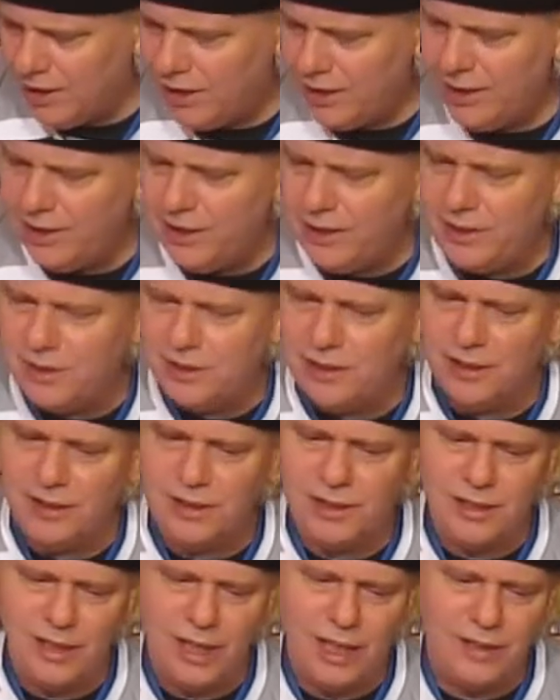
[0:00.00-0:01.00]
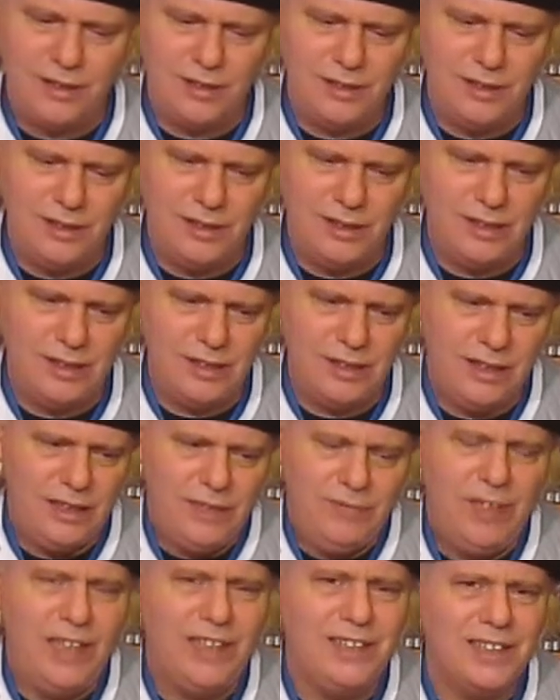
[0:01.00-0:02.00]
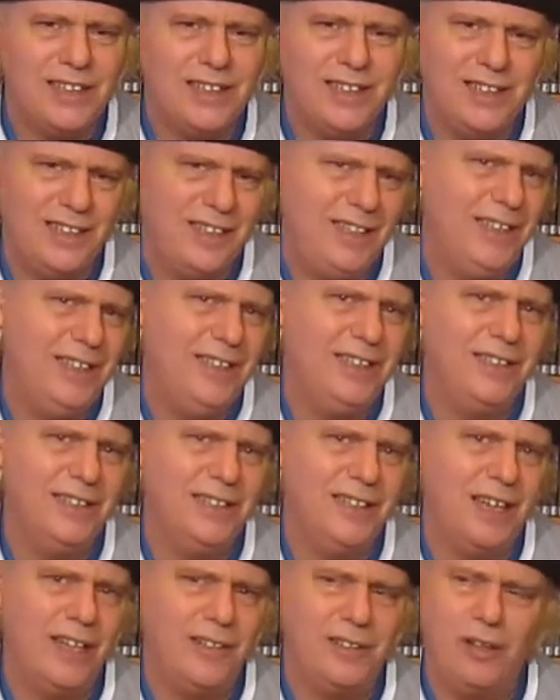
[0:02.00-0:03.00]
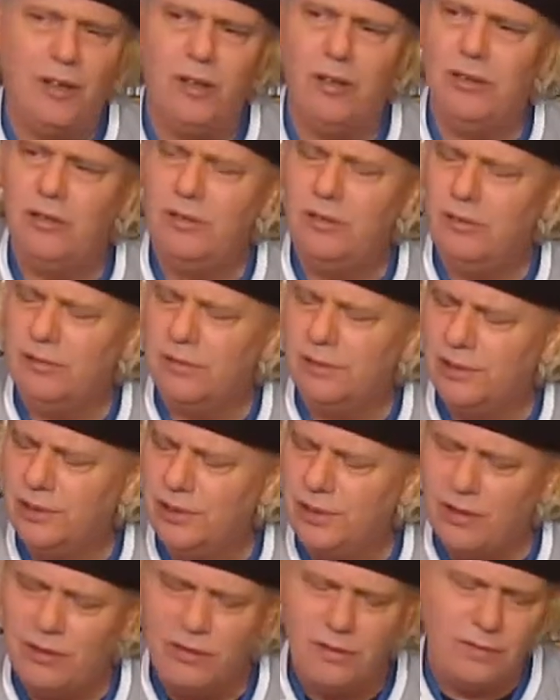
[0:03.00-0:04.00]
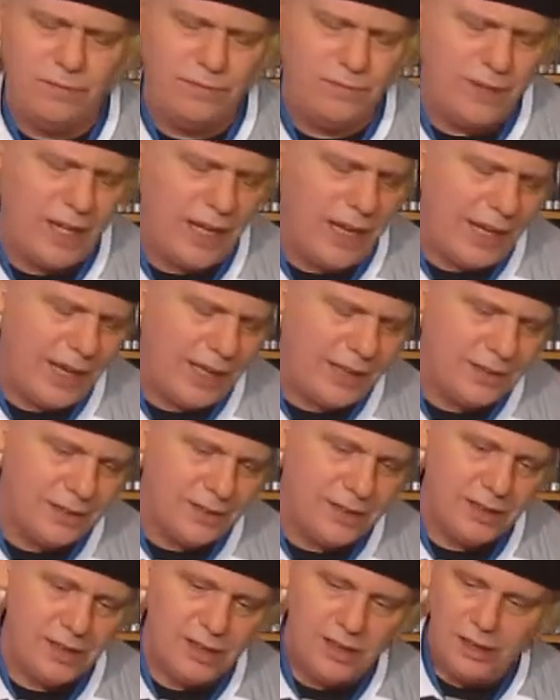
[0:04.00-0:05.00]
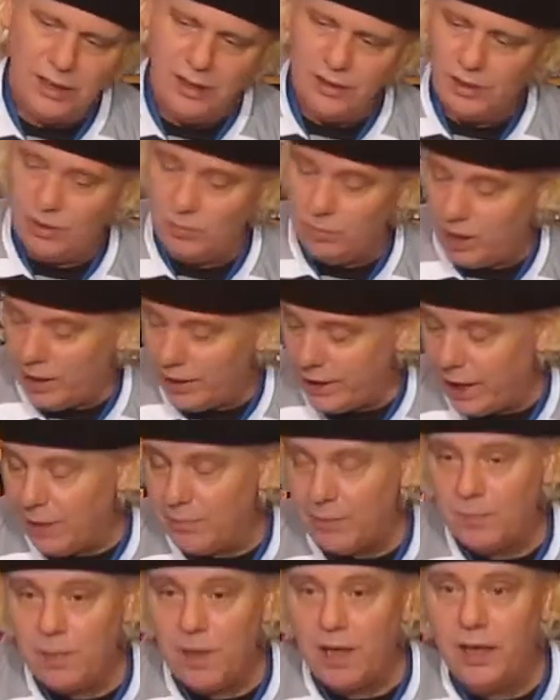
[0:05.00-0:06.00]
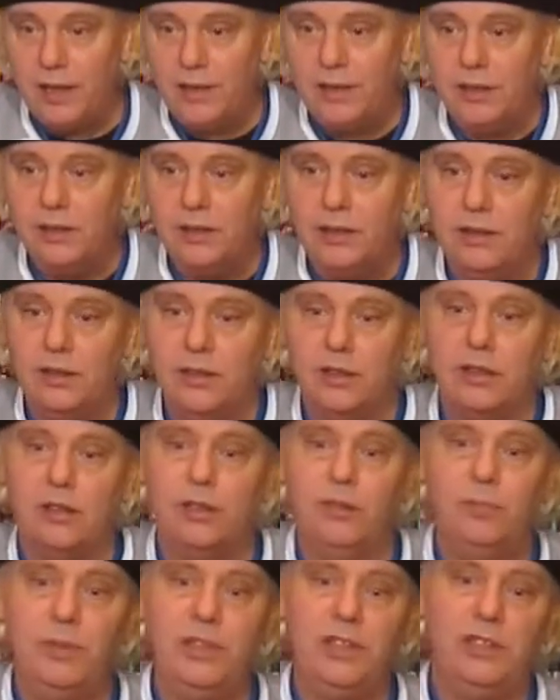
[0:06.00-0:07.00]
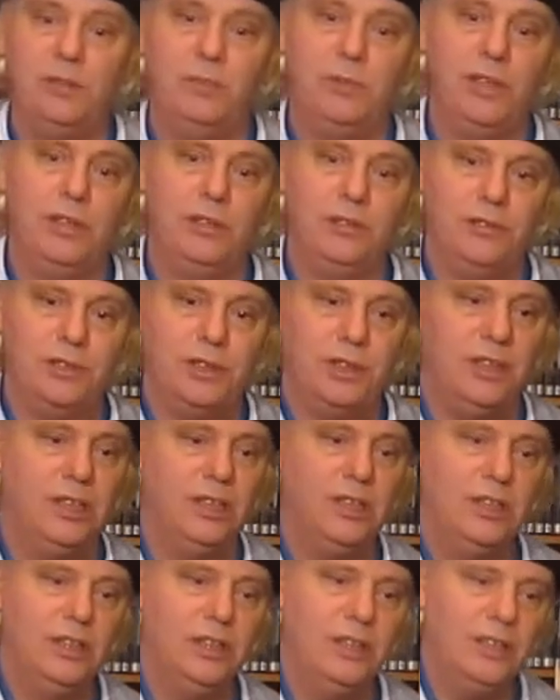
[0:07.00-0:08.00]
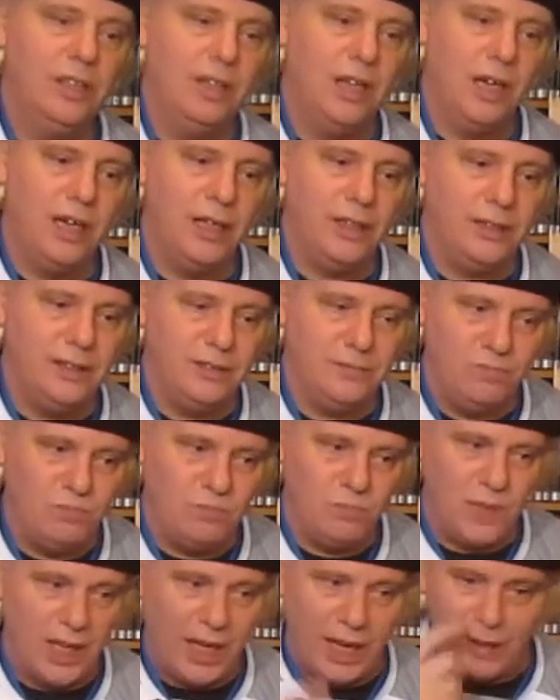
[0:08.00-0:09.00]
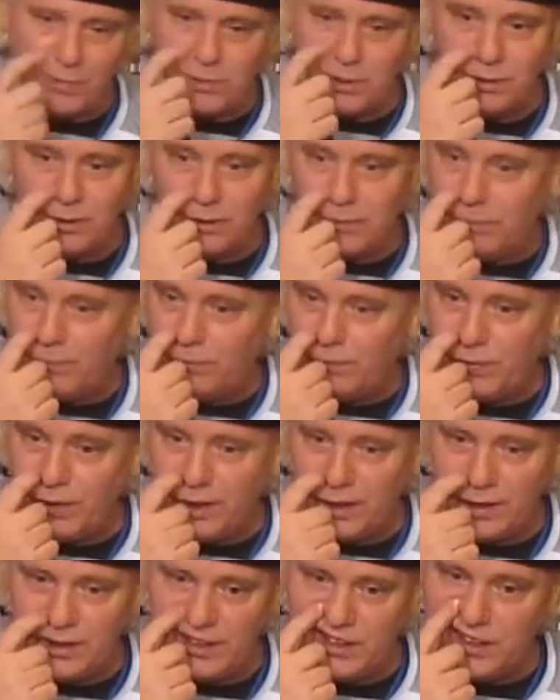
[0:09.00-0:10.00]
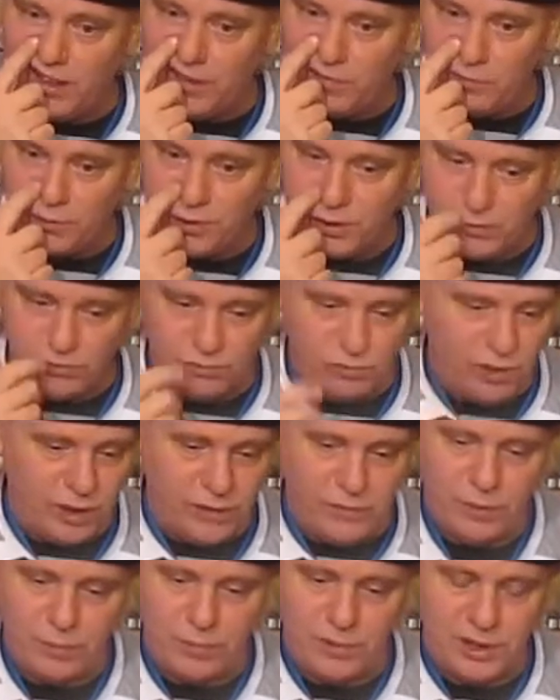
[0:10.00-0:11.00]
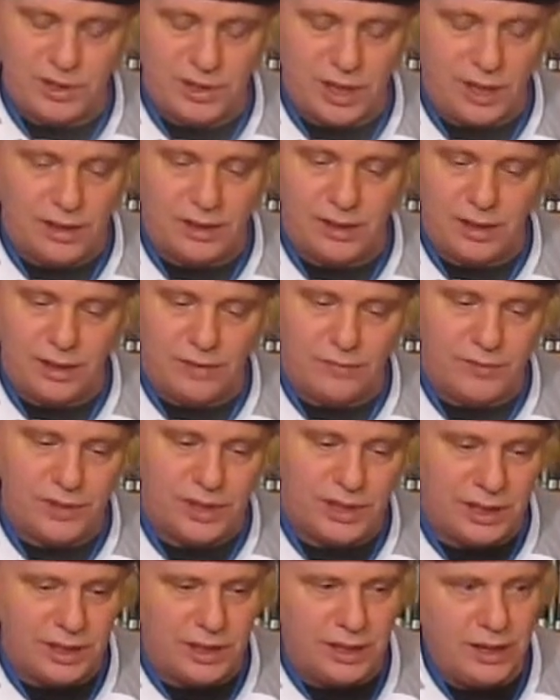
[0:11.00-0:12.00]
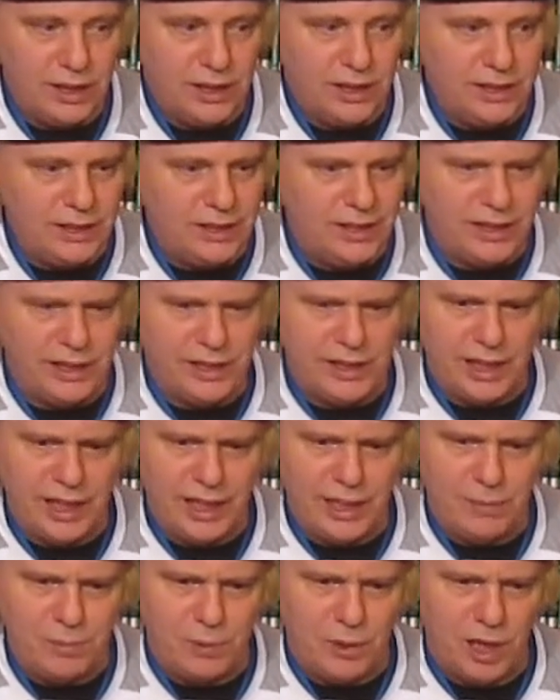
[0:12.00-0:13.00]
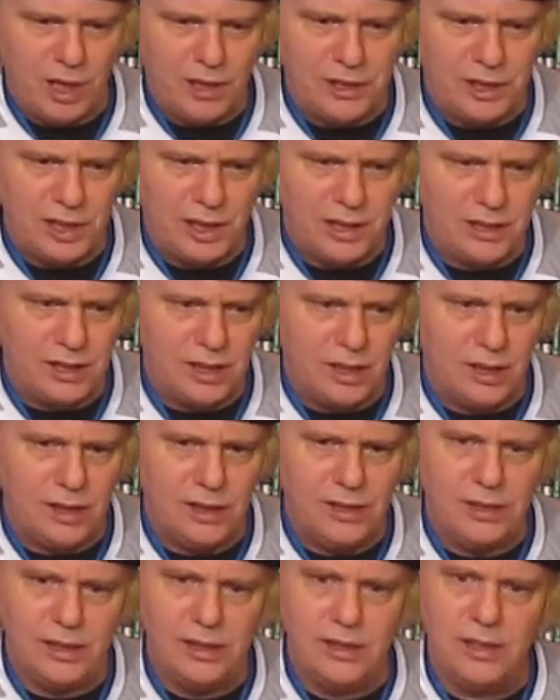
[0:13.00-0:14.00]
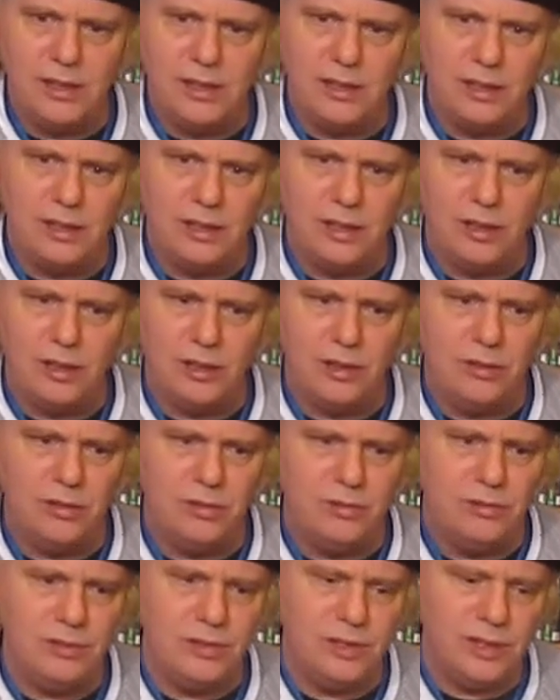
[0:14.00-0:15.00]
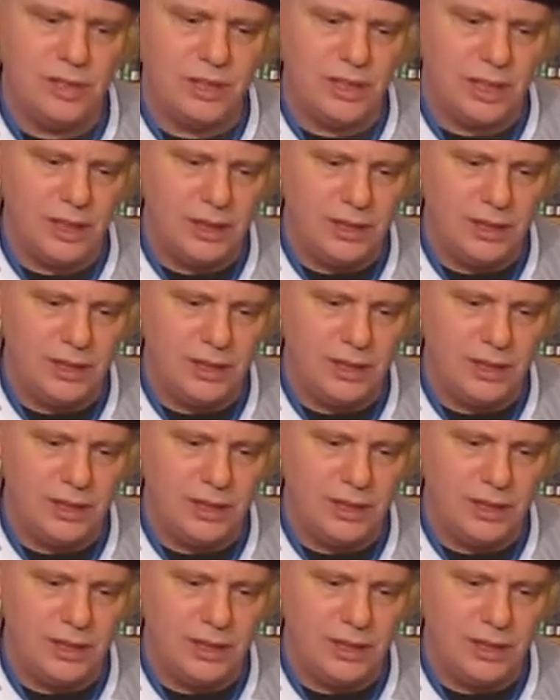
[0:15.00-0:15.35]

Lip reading: It just got, even as a kid, it got old so fast. So when I came upon the Kirby Jimmy Olsen, I absolutely fell in love with it right from the start. Loved the DNA project, all the clones,